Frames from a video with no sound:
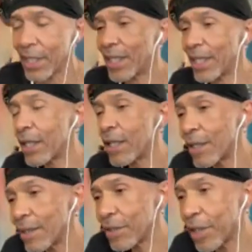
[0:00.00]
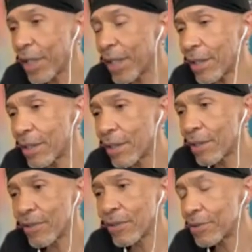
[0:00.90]
And
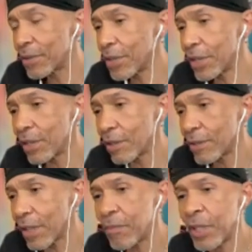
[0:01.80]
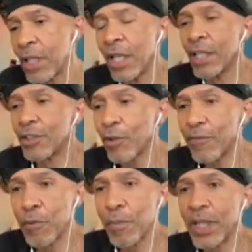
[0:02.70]
all those are the years. I mean, so
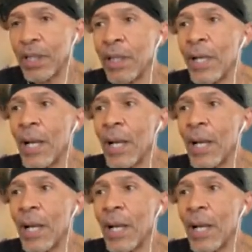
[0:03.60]
for me,